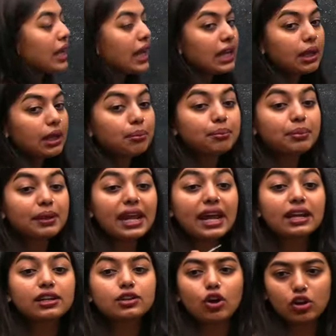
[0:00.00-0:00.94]
can I
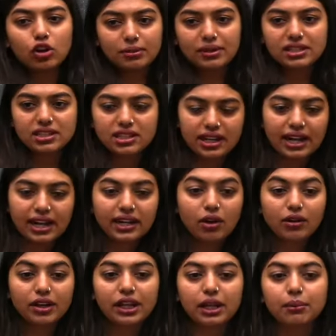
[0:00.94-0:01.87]
break dormancy, right?
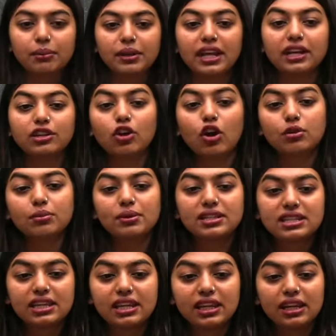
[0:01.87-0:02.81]
How can I break
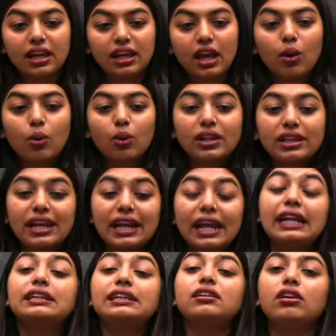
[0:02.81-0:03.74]
dormancy? What are the
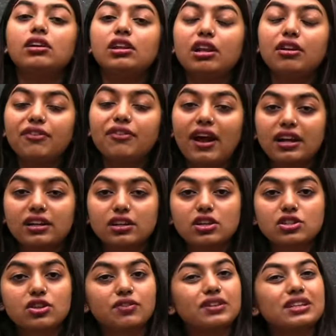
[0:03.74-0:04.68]
internal
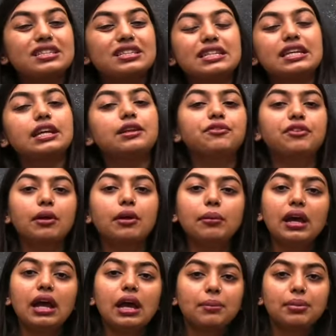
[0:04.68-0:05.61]
factors of the seed from
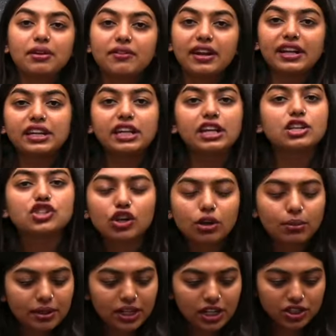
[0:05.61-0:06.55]
preventing
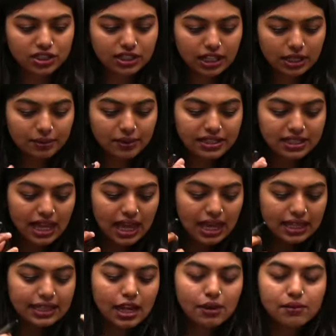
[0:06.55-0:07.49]
germination? That means
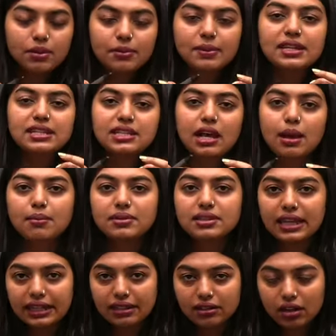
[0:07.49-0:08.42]
there will be some
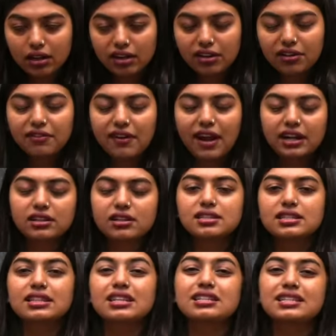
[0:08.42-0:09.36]
internal
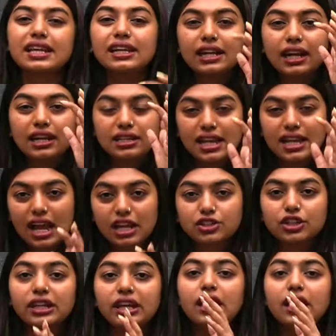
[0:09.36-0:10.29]
factors in the seed that is
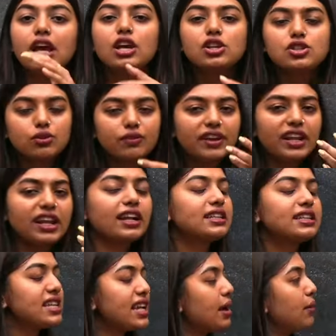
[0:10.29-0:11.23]
actually, so when I
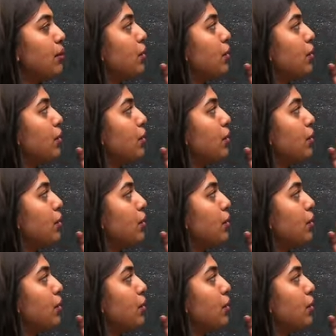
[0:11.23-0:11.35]
say